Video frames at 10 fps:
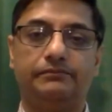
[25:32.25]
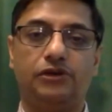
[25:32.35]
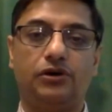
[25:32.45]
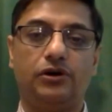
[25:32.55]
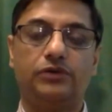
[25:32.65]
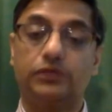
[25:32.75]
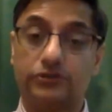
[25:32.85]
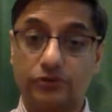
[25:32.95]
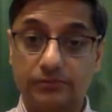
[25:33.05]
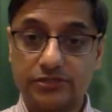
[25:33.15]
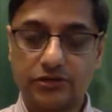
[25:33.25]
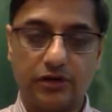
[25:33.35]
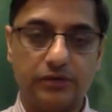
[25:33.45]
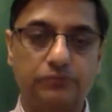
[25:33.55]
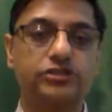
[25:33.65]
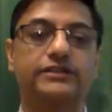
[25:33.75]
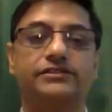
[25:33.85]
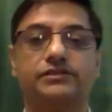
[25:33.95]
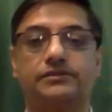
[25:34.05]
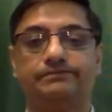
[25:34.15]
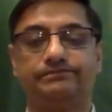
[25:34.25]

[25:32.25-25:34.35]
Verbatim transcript: or what the Romans called Muziris.